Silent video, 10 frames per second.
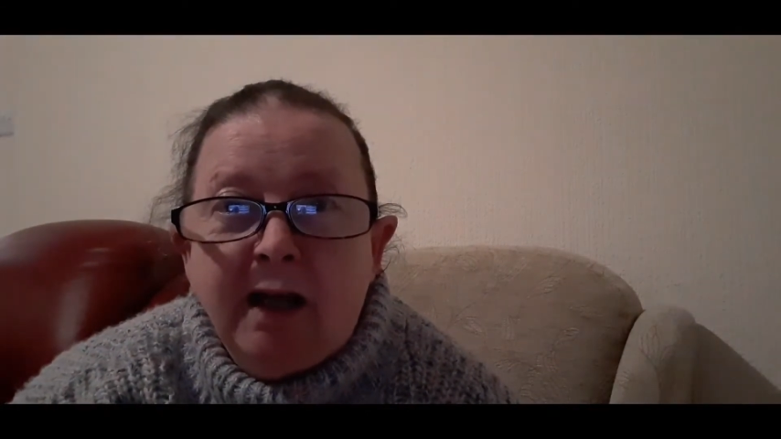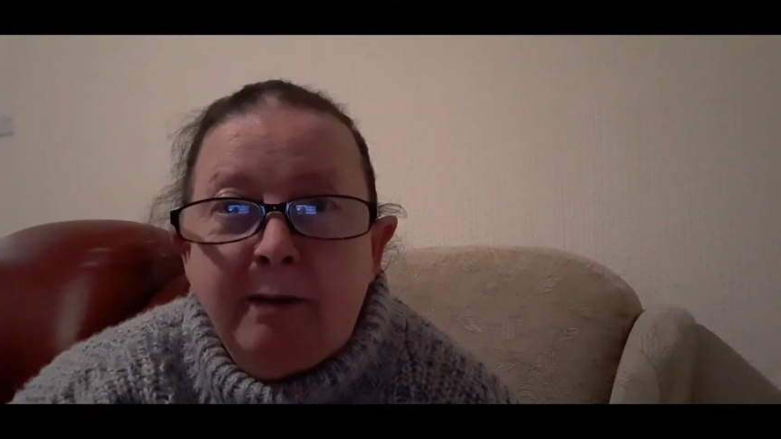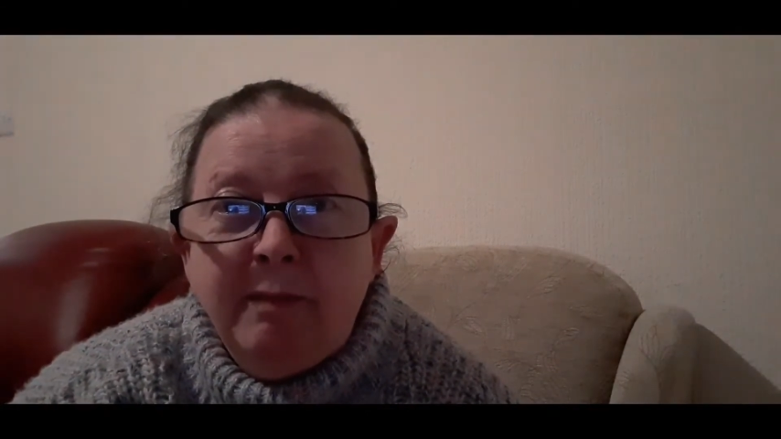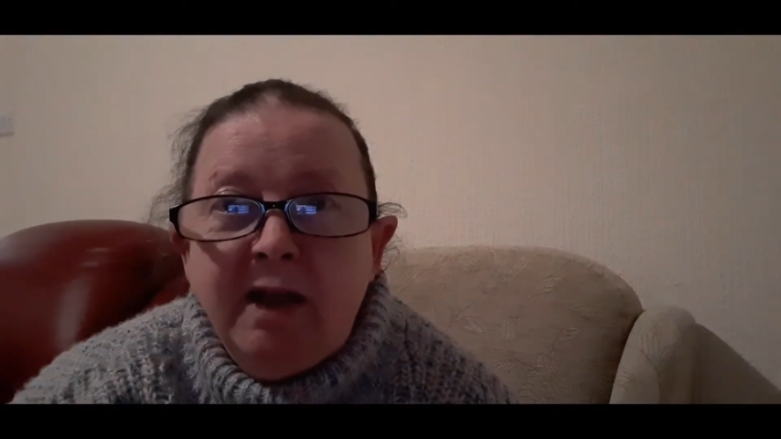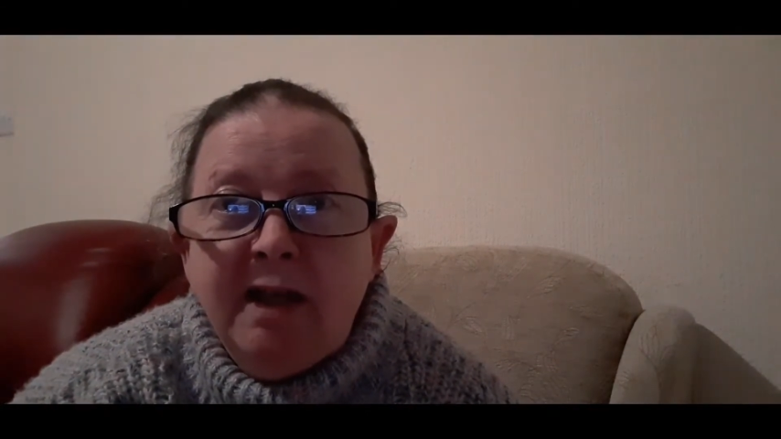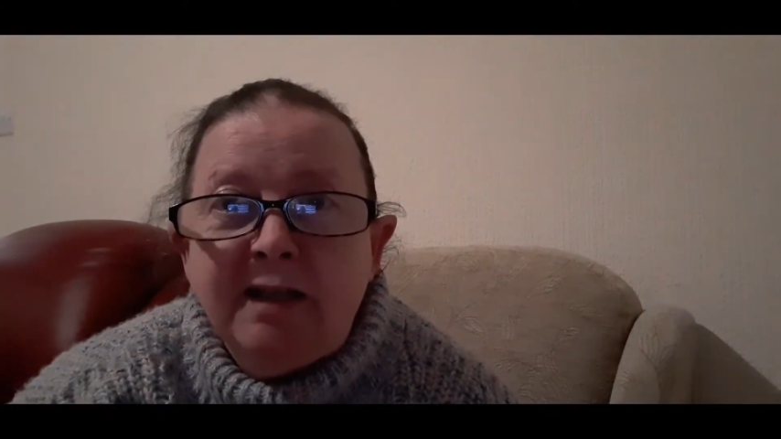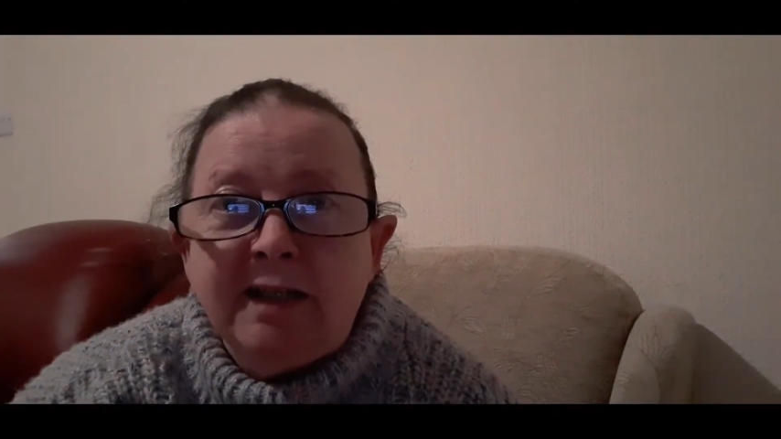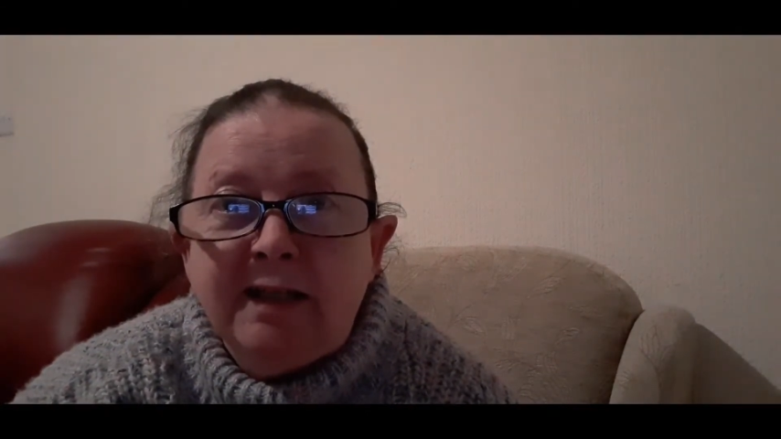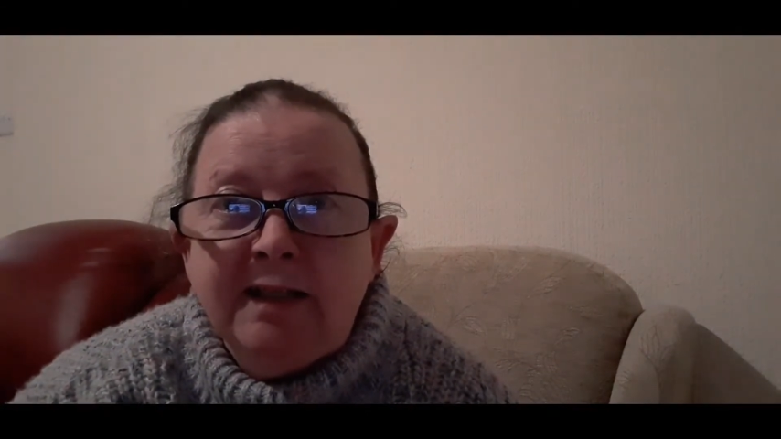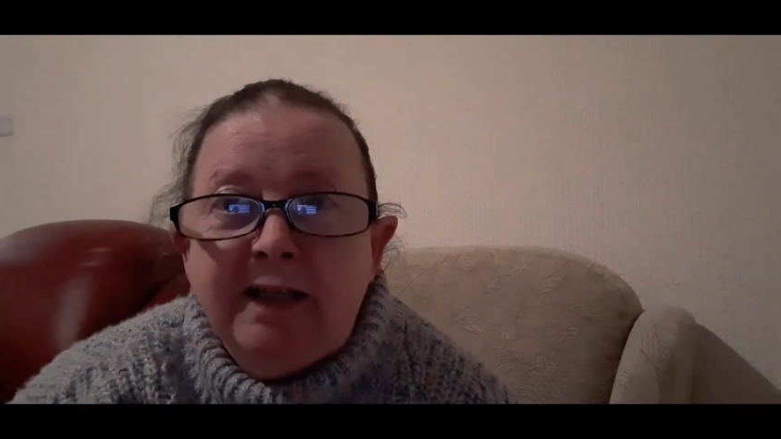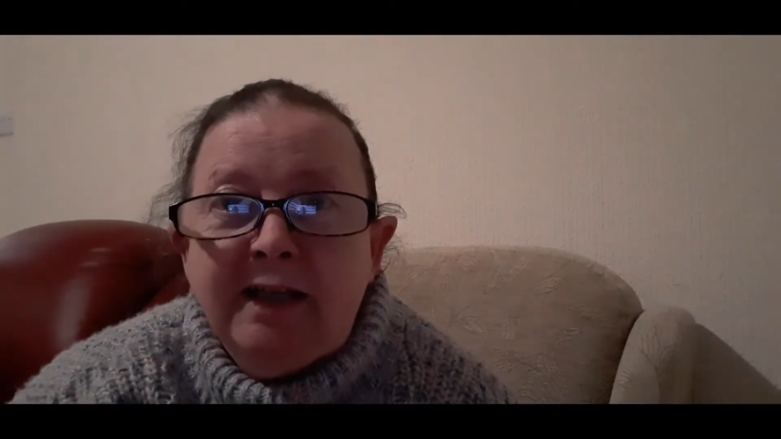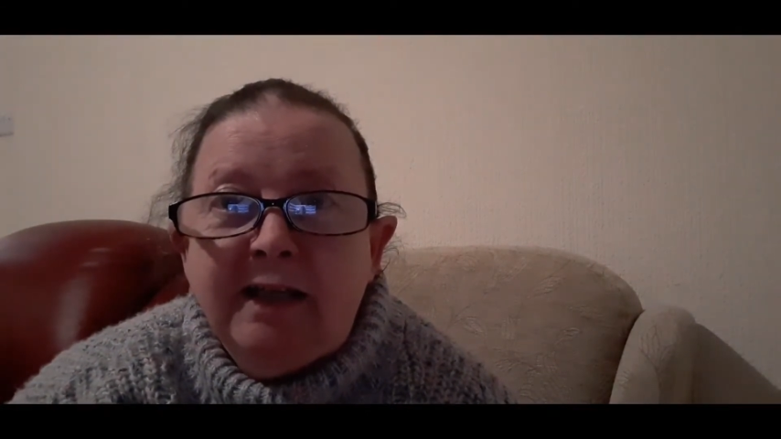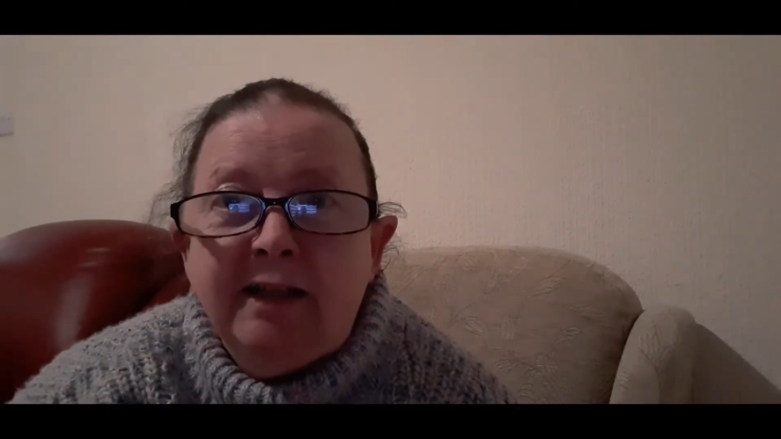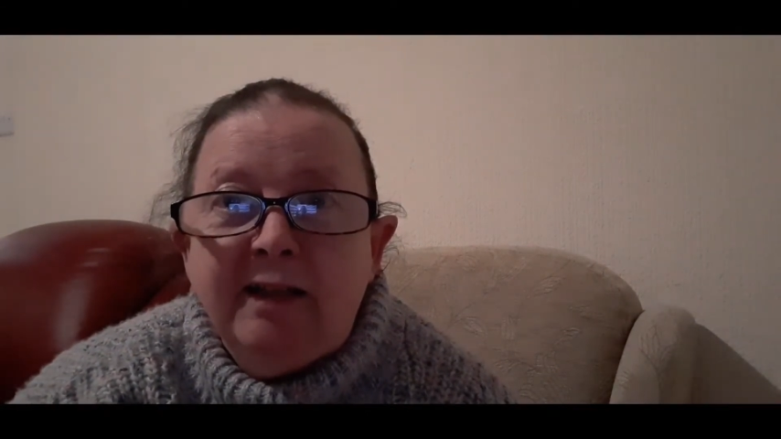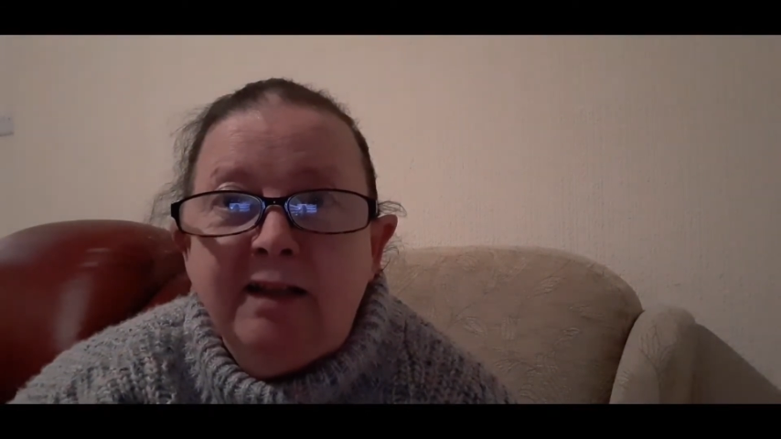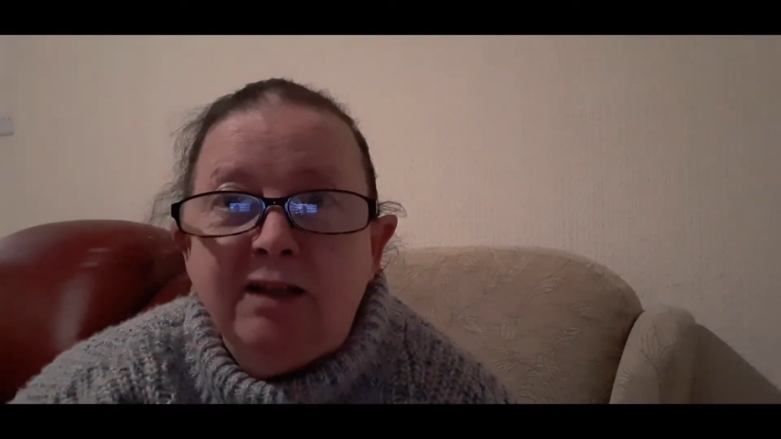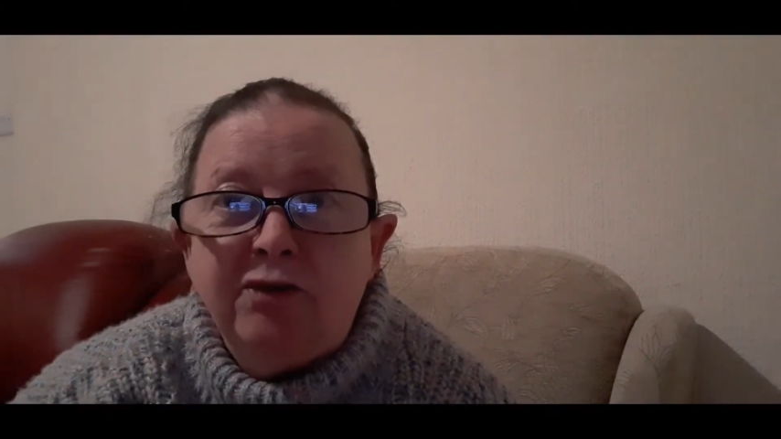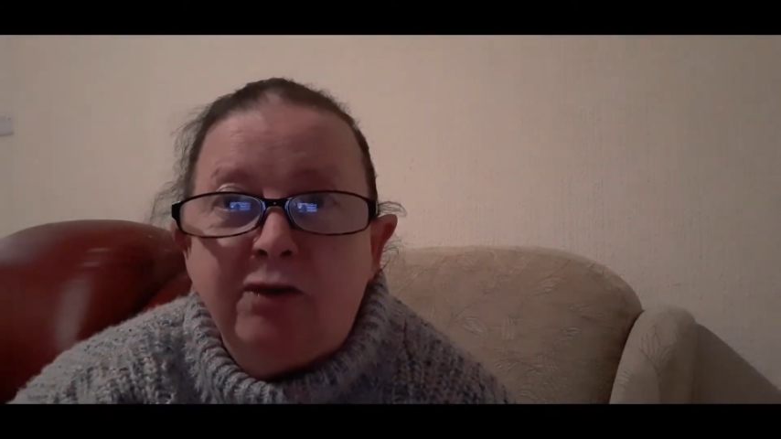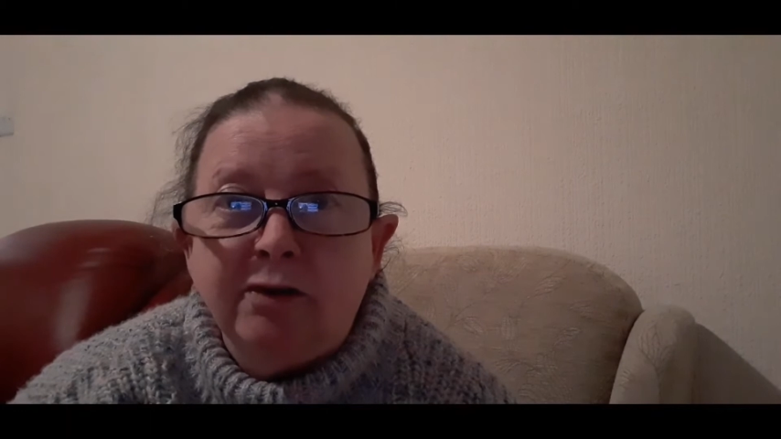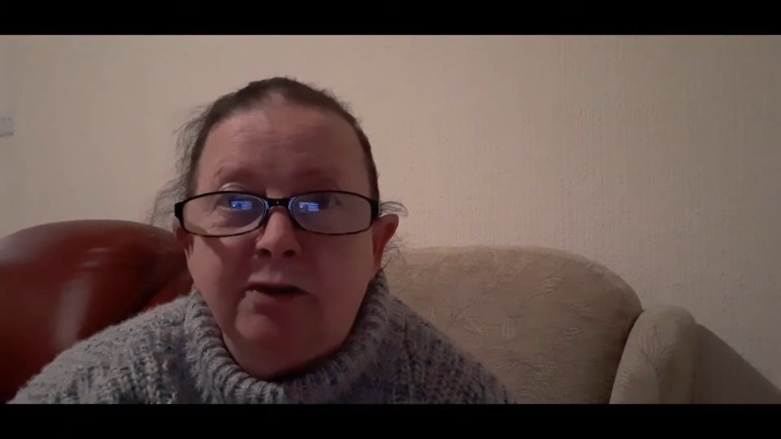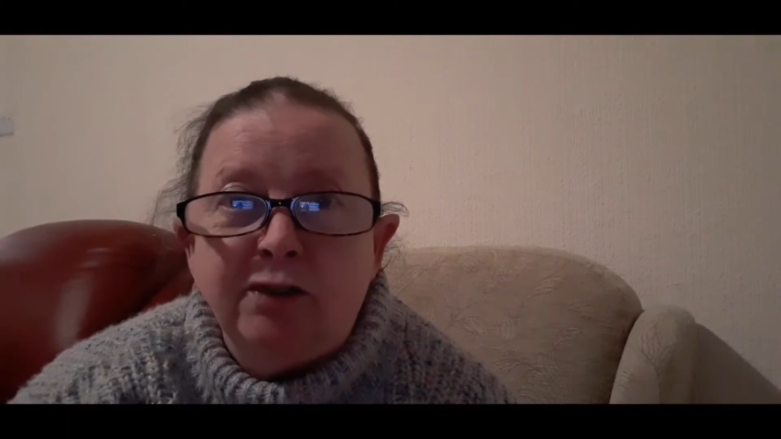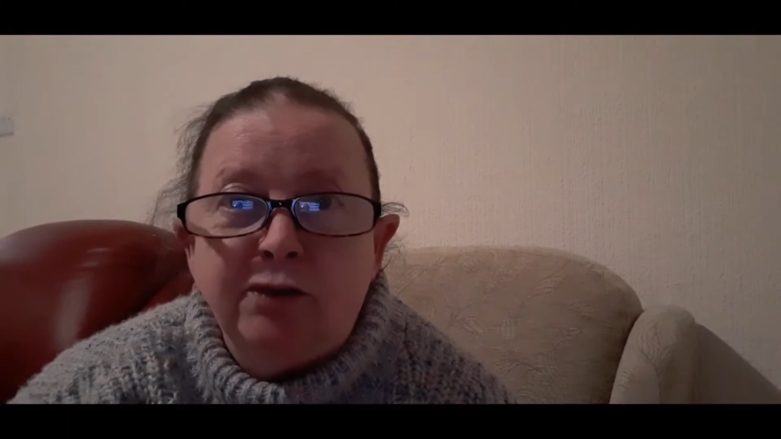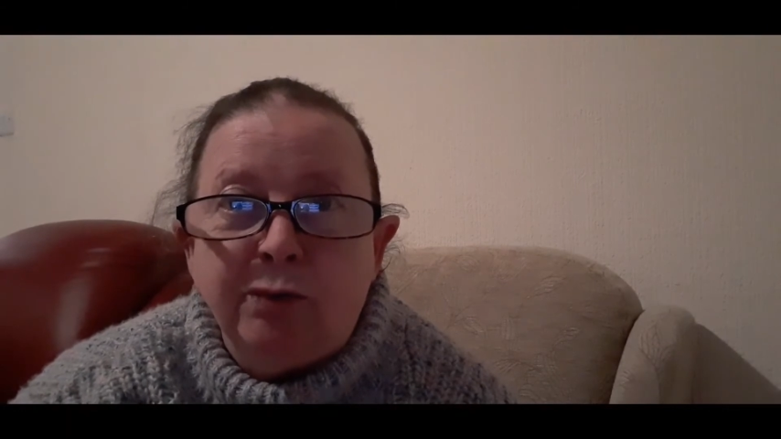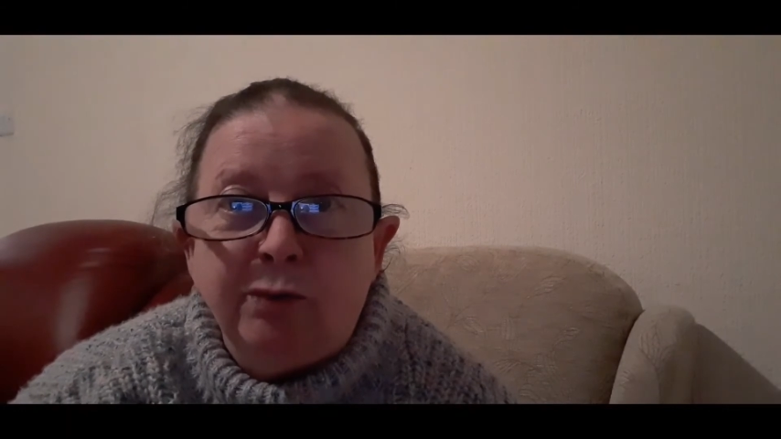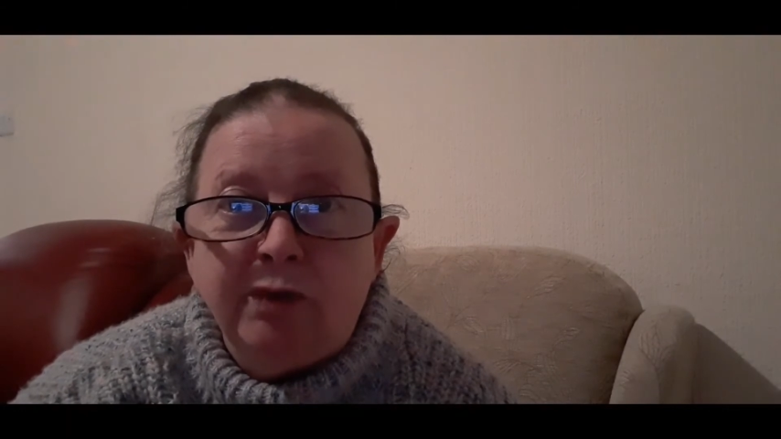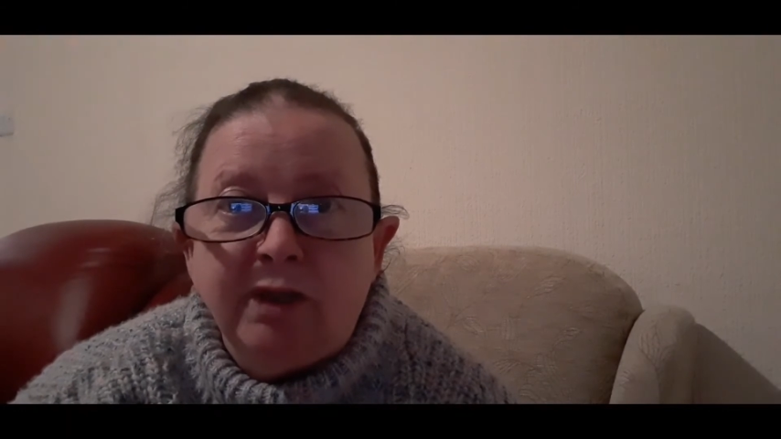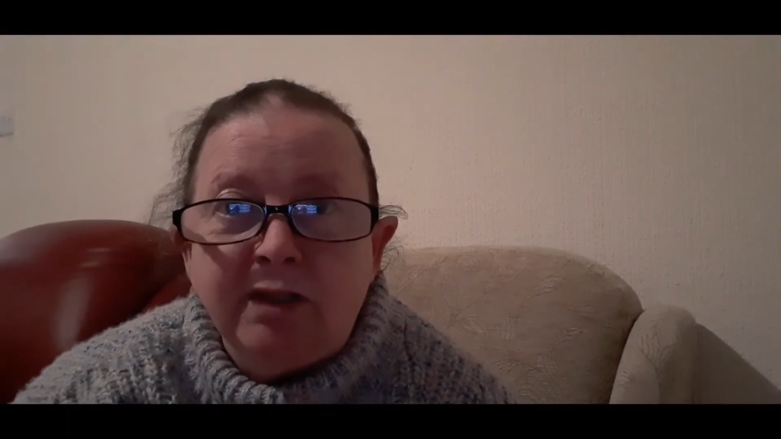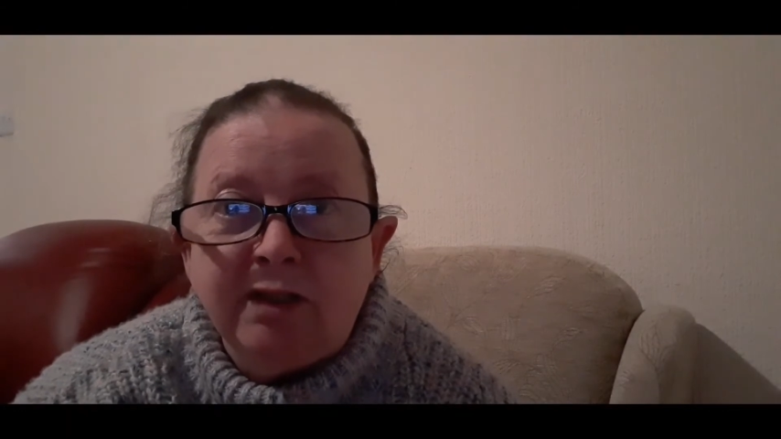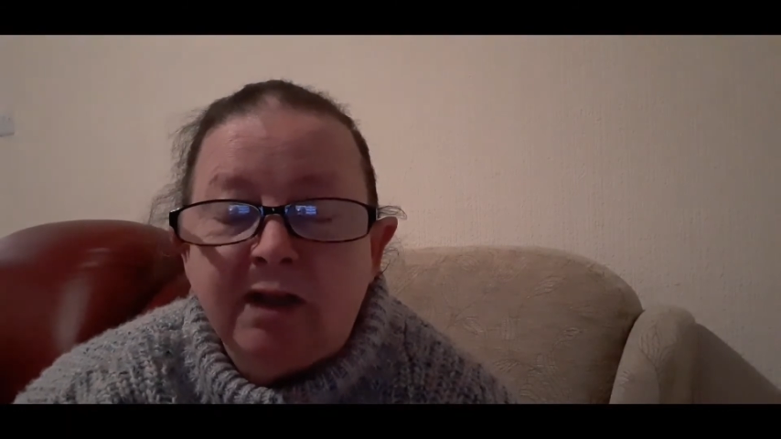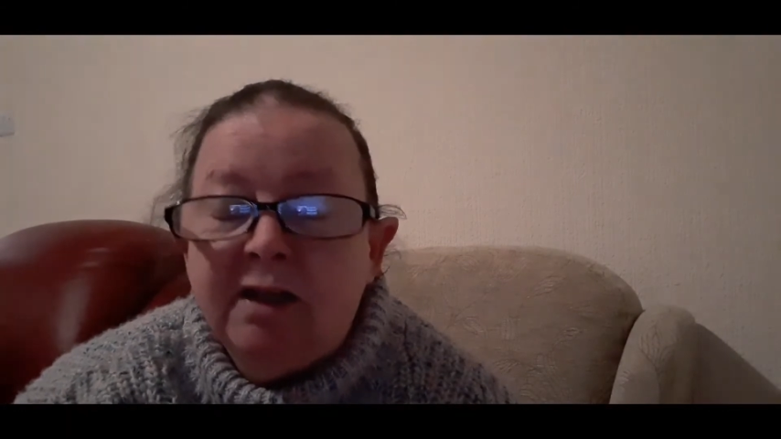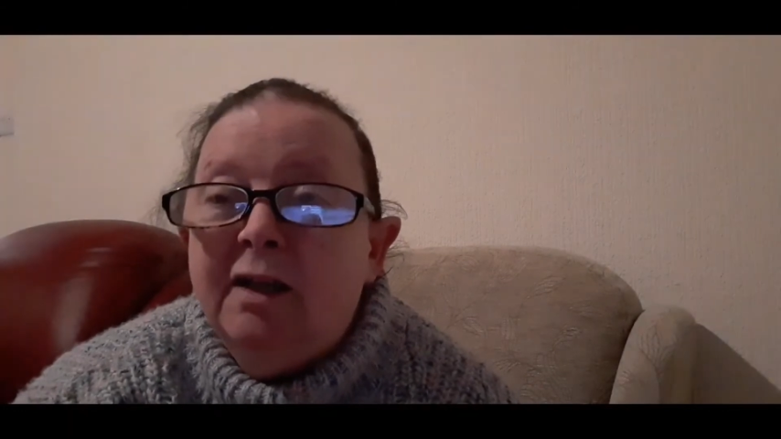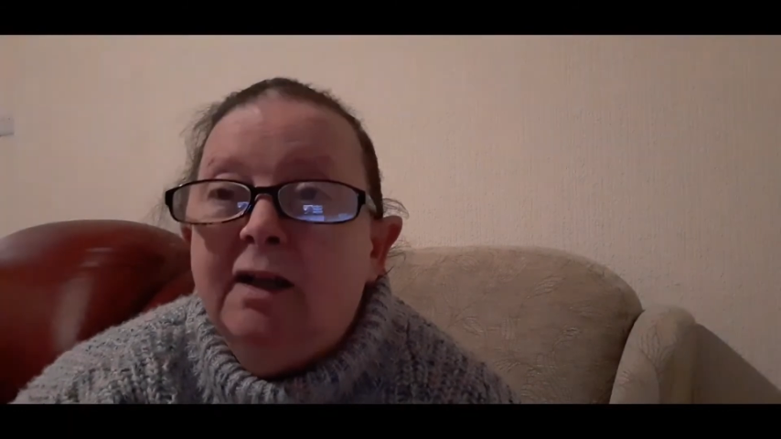amazing day the instructor told us